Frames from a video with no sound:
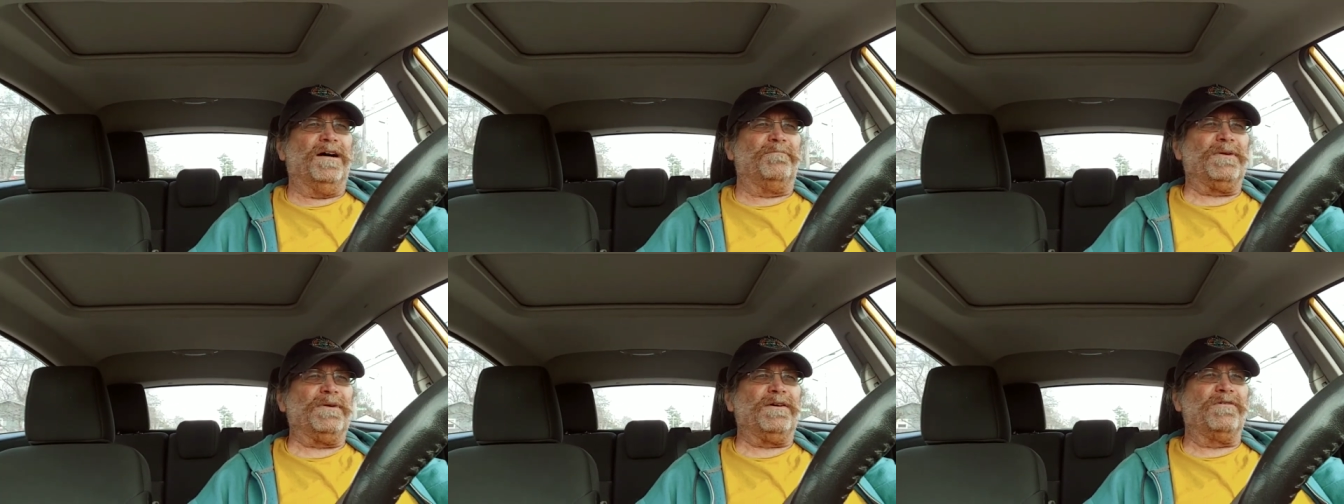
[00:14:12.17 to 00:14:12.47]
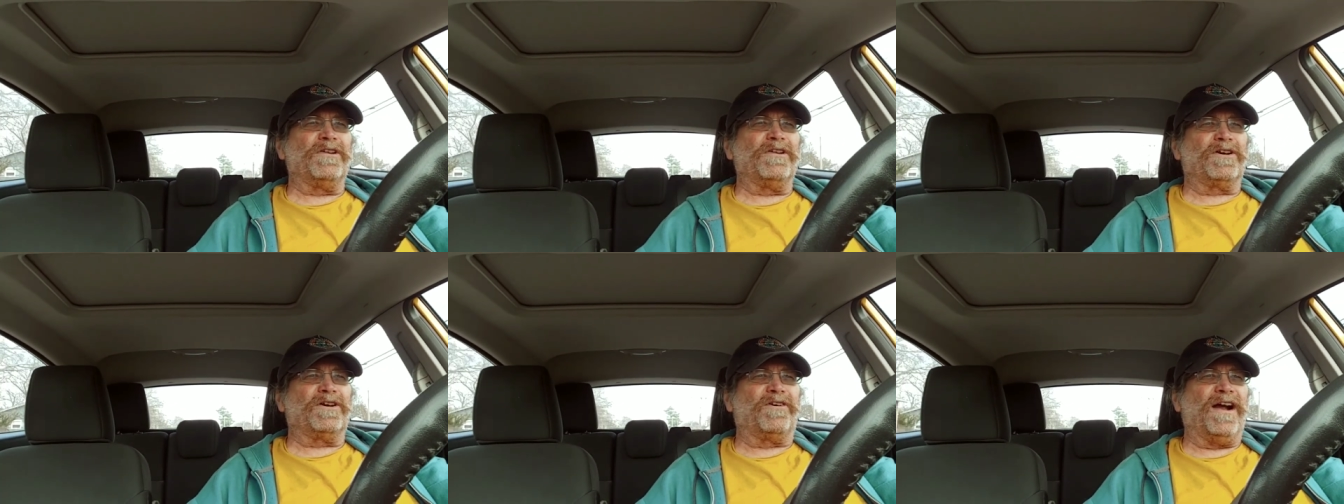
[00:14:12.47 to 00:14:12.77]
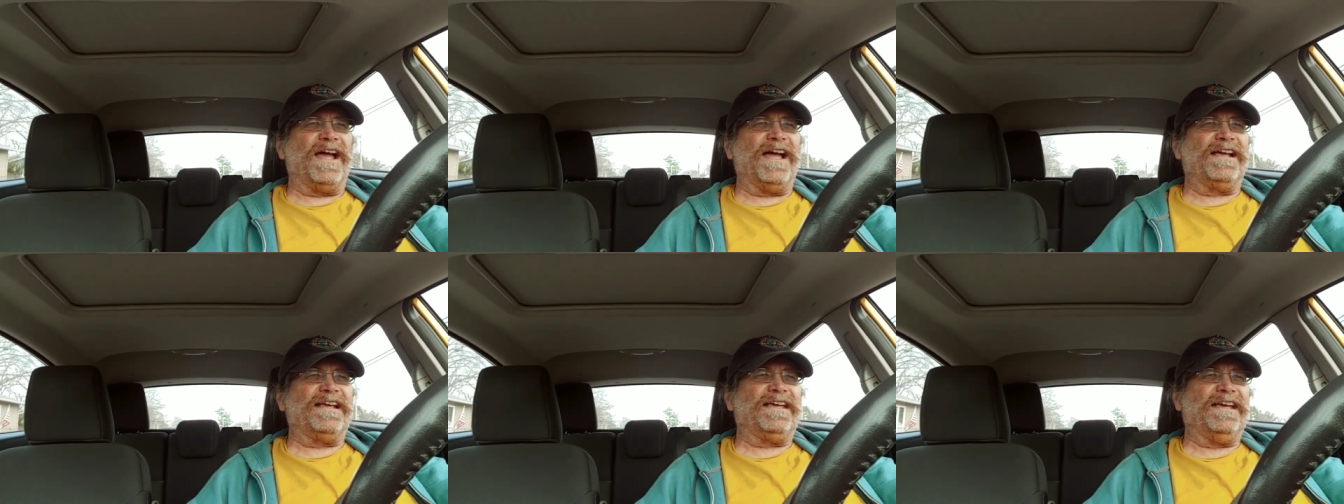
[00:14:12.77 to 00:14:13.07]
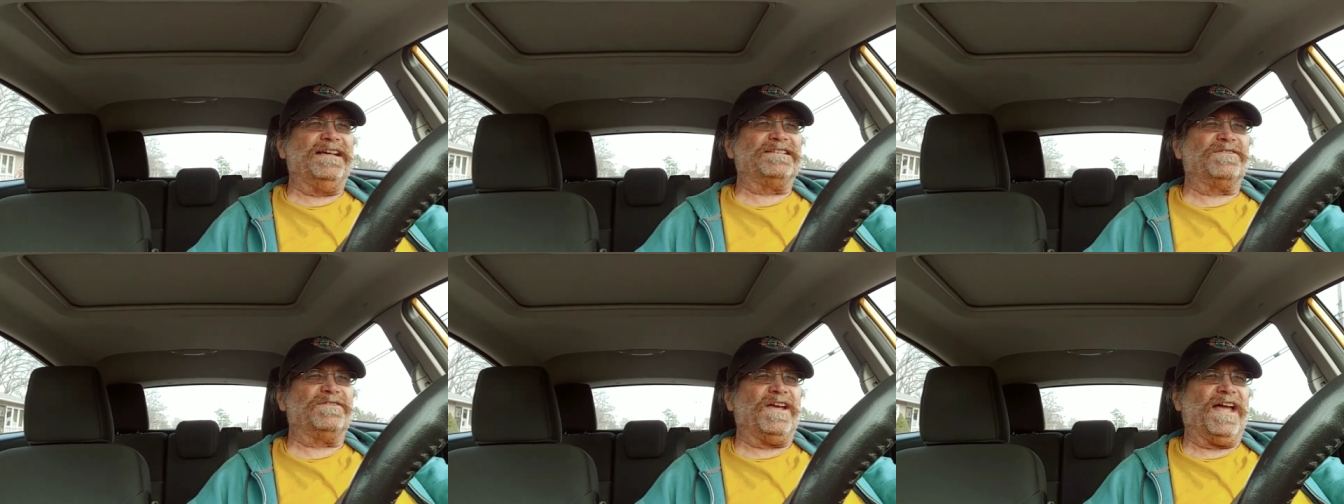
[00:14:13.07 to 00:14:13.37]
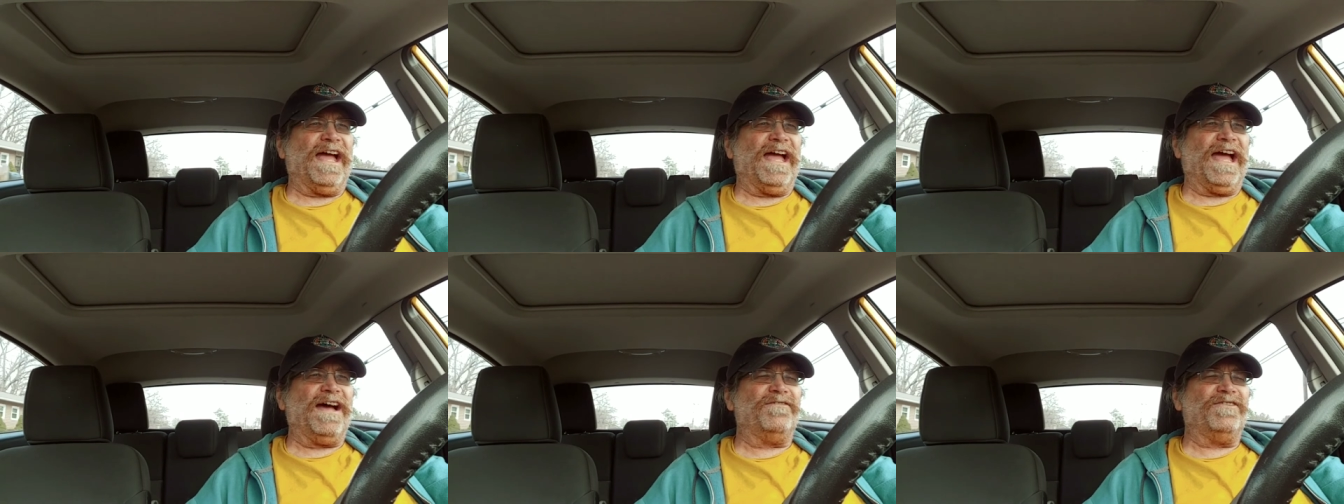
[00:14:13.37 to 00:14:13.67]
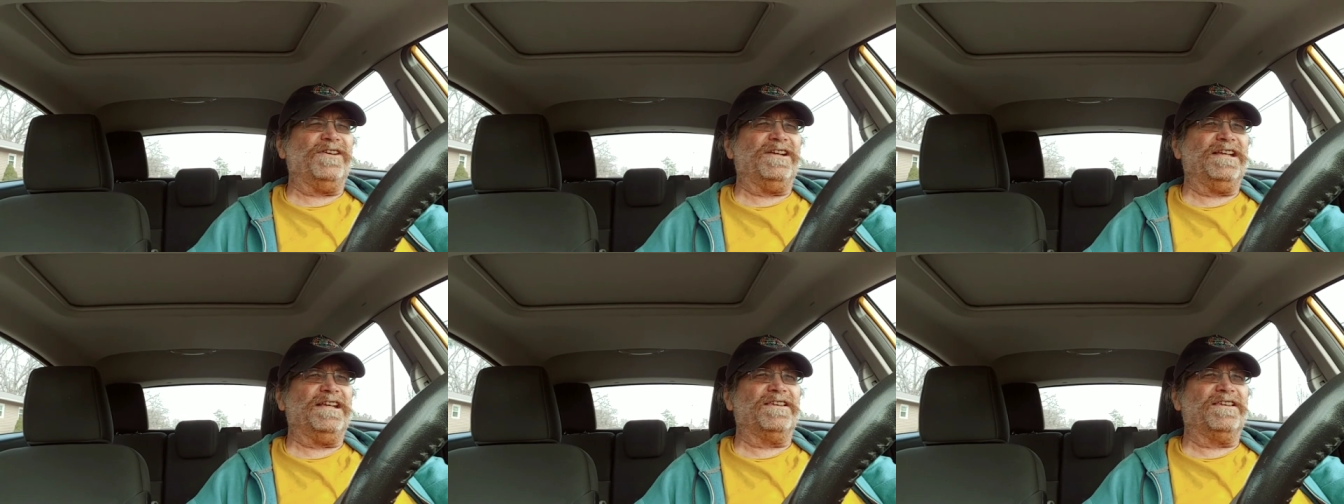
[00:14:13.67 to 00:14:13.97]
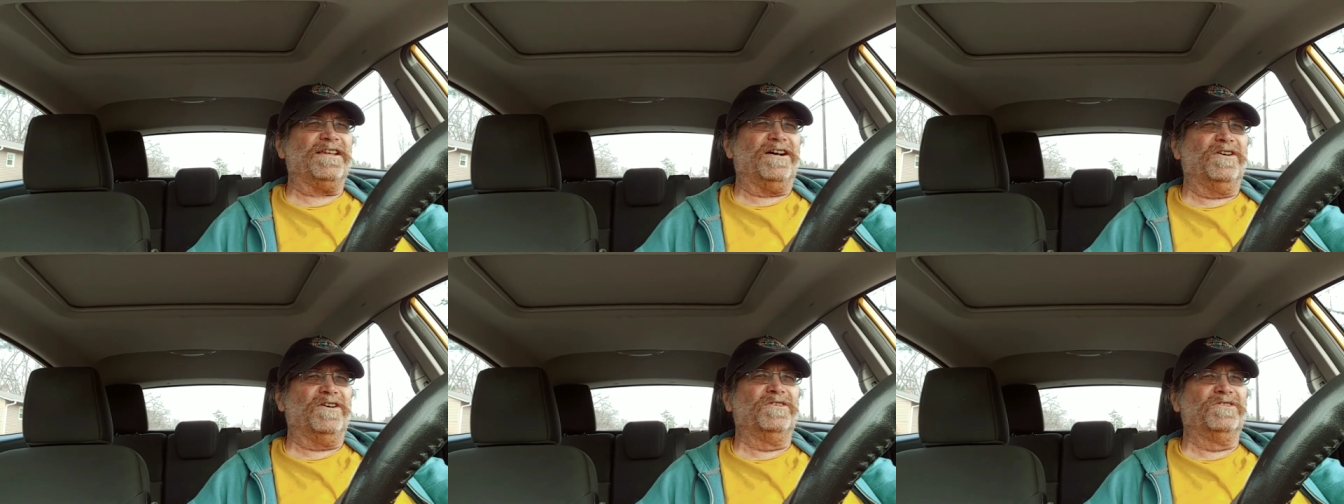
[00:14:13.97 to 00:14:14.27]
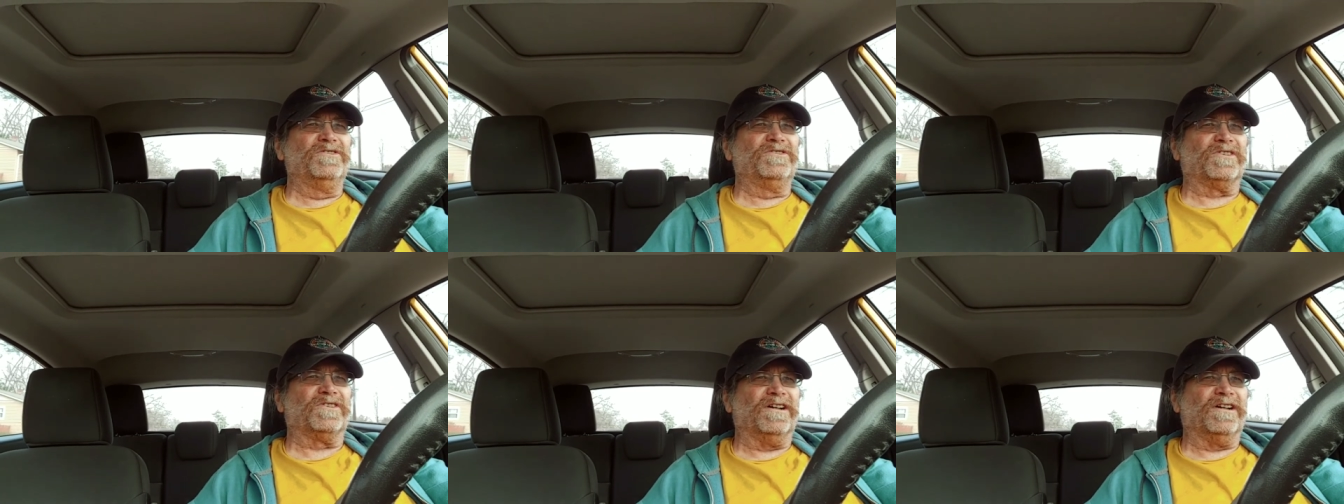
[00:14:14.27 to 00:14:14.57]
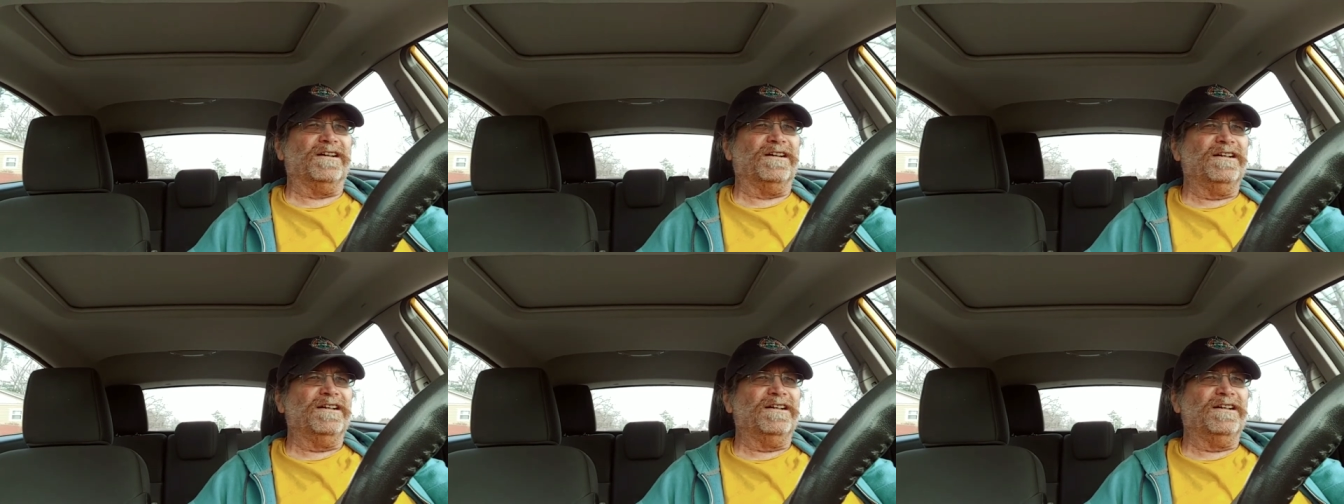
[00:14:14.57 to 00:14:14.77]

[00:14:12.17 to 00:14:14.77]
be with our grandkids if you have any of those, or